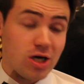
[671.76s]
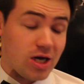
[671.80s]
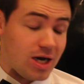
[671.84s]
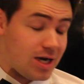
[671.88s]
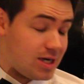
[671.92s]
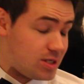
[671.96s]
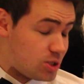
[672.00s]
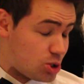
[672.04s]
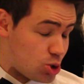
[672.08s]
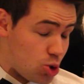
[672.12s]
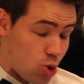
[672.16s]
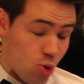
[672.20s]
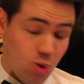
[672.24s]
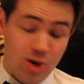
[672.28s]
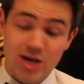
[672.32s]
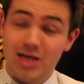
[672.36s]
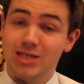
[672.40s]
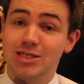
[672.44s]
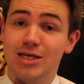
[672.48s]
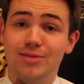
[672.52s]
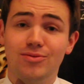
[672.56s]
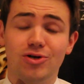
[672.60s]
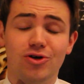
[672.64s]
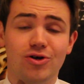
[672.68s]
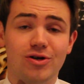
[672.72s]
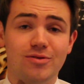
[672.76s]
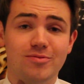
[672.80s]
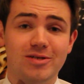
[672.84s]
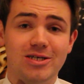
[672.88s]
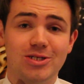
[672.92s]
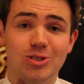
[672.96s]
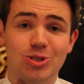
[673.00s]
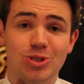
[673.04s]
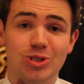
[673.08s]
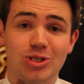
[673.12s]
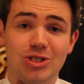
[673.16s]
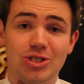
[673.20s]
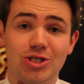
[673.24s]
As always, I'm incredibly
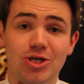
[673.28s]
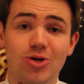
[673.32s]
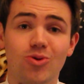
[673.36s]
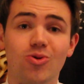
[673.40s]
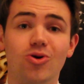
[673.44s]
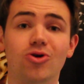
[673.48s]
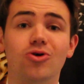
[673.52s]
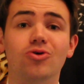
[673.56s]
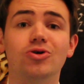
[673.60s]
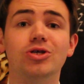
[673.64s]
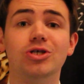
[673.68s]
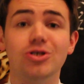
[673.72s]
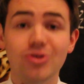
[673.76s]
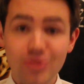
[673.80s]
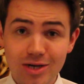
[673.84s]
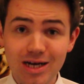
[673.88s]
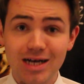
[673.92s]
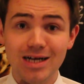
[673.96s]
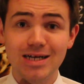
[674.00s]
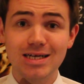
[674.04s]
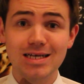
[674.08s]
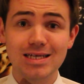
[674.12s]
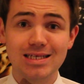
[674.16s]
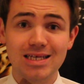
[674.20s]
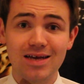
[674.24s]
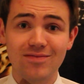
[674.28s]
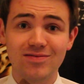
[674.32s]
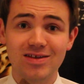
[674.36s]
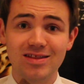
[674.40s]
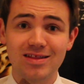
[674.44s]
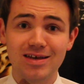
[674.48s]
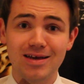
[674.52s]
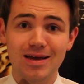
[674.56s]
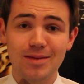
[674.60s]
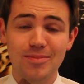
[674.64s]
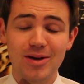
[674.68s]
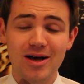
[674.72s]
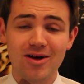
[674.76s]
interested to know what all you guys have to
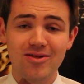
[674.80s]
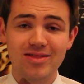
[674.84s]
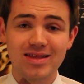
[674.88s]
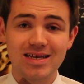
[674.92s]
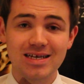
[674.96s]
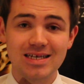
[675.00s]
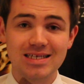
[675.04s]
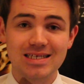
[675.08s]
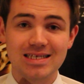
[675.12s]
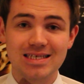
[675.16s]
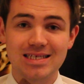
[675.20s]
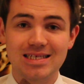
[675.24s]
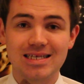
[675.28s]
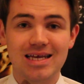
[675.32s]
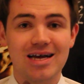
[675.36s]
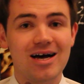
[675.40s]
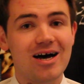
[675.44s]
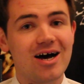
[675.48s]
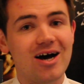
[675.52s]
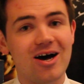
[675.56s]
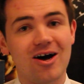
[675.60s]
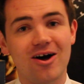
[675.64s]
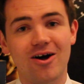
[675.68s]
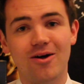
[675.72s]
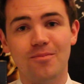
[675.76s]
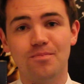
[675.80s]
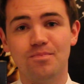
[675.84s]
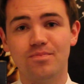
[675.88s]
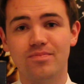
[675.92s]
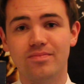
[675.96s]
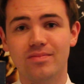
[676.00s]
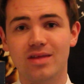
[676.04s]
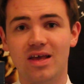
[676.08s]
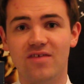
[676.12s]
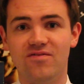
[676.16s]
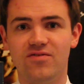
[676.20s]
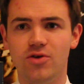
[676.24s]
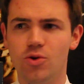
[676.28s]
think about this.
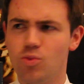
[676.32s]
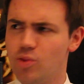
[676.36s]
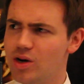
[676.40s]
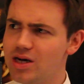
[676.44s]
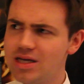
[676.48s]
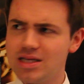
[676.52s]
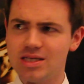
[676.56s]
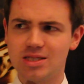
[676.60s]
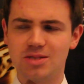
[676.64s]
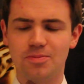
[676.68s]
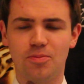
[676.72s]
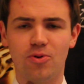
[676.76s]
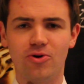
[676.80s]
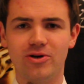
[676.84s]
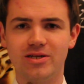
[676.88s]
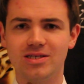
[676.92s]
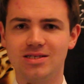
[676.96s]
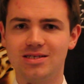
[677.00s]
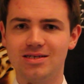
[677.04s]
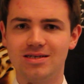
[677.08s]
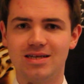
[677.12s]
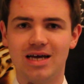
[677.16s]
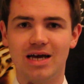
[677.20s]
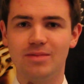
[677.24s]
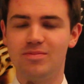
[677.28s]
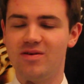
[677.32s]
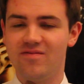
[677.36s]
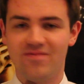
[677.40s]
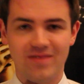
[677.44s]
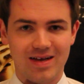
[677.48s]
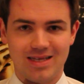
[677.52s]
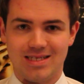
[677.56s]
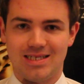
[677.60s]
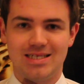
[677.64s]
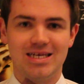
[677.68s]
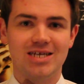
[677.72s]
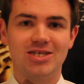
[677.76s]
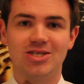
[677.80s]
If you were disappointed, I'd be
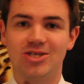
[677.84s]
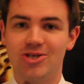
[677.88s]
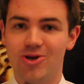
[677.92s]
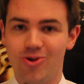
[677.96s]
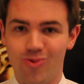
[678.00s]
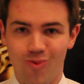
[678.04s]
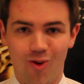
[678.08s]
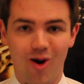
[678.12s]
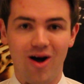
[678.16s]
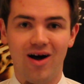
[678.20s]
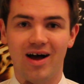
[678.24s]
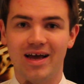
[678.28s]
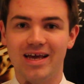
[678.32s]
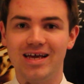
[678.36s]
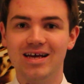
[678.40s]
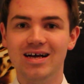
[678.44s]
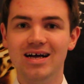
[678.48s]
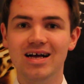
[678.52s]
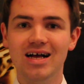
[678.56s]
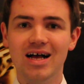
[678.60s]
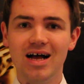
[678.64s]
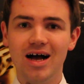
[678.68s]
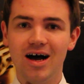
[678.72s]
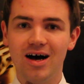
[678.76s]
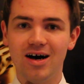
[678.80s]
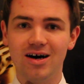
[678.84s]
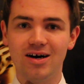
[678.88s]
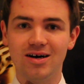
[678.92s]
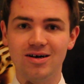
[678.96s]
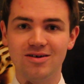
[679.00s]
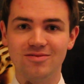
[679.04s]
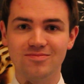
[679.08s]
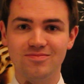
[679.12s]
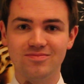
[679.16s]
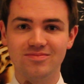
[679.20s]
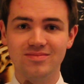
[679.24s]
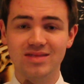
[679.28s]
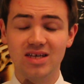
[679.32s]
fascinated to know why.
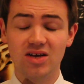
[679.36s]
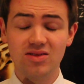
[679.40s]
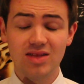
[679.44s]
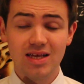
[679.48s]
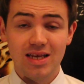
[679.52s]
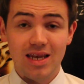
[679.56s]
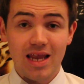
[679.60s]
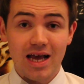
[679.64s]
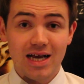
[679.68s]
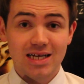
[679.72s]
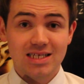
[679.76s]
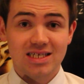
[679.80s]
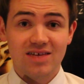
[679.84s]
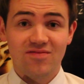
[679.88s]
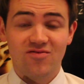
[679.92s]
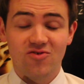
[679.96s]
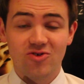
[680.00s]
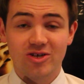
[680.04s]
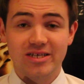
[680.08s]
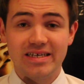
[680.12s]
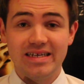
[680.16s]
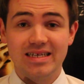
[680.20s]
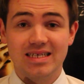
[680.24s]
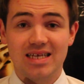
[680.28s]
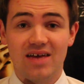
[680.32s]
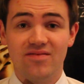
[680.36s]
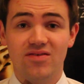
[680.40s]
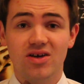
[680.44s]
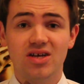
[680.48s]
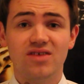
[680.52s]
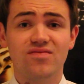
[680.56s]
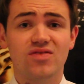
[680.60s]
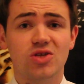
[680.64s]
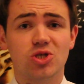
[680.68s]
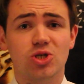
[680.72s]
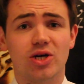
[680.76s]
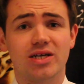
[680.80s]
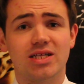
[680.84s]
The only negative critiques I've heard
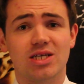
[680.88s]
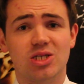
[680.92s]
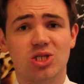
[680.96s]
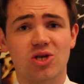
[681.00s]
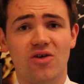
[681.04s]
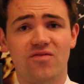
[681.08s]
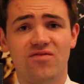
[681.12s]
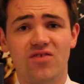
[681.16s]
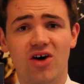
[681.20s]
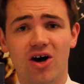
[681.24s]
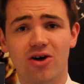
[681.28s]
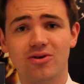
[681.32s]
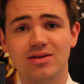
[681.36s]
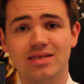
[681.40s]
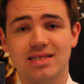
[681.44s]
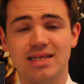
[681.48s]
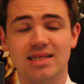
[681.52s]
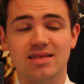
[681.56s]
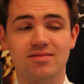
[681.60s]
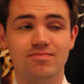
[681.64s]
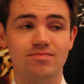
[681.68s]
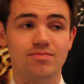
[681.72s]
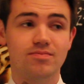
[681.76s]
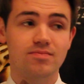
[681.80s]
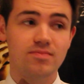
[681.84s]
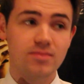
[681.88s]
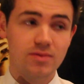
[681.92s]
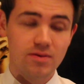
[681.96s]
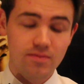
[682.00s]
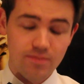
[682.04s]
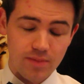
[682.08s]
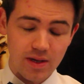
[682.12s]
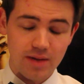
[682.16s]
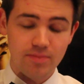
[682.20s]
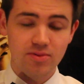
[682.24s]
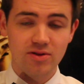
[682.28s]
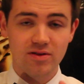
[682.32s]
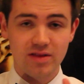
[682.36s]
of the trailer so far is that
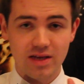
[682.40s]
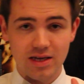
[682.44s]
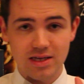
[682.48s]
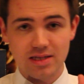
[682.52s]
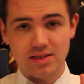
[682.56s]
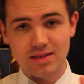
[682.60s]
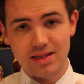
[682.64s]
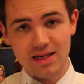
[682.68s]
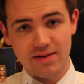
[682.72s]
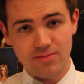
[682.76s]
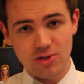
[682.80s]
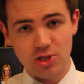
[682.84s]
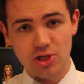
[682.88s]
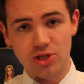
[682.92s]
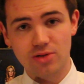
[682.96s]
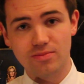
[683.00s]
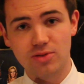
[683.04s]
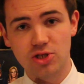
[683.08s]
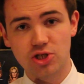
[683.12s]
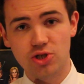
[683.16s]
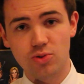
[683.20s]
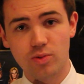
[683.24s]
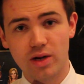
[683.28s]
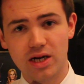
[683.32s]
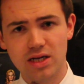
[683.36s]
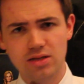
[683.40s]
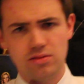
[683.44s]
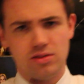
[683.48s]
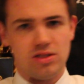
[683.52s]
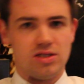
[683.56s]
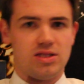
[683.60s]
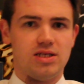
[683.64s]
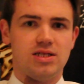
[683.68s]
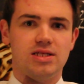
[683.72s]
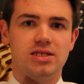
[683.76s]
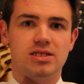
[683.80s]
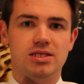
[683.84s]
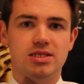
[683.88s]
people think it's given too much away. Do you
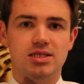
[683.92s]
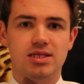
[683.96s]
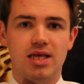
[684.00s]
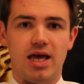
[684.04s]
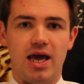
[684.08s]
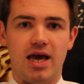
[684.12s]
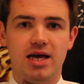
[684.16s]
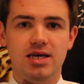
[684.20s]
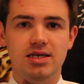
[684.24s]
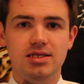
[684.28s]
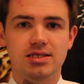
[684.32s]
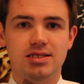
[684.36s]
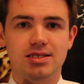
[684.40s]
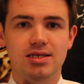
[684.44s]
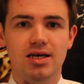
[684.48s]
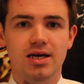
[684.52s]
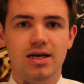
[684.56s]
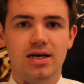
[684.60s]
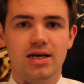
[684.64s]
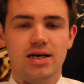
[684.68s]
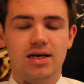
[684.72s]
think this is the case?